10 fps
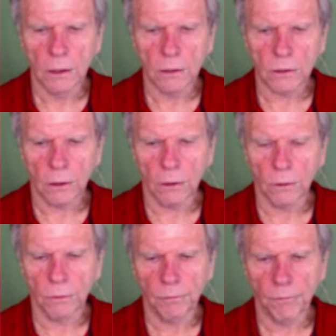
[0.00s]

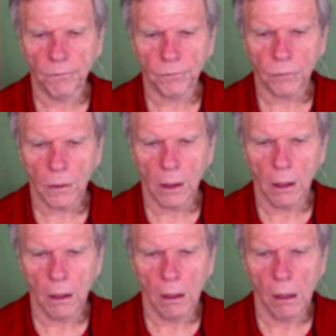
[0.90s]
So
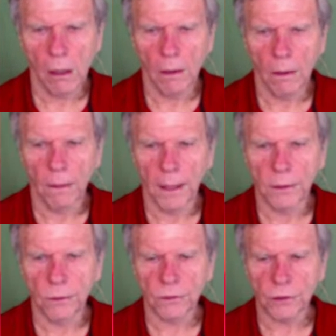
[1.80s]
they
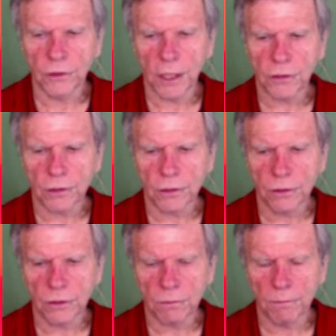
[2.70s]
do
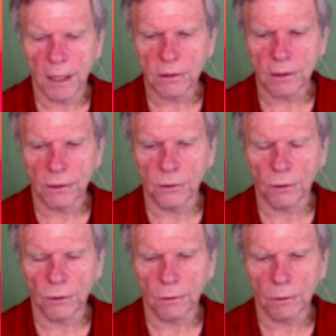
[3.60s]
suggestions based on
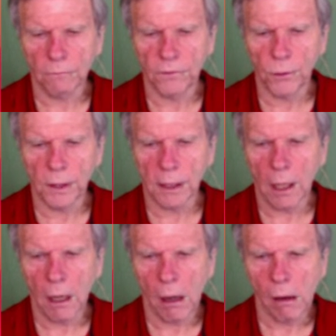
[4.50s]
your viewing.
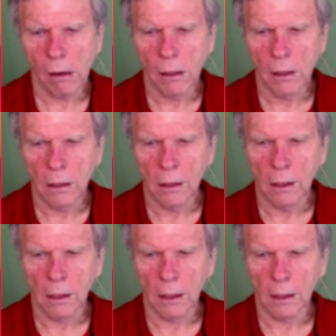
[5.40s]

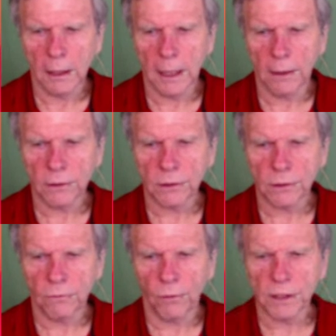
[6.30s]
Again, this
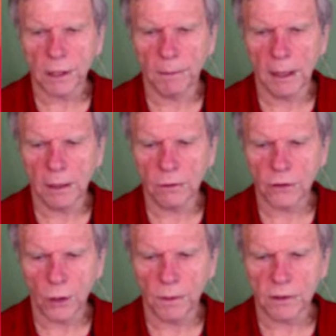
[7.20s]
is a voice command:
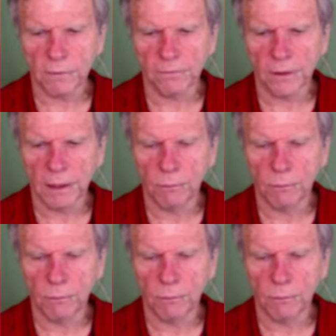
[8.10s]
show me some funny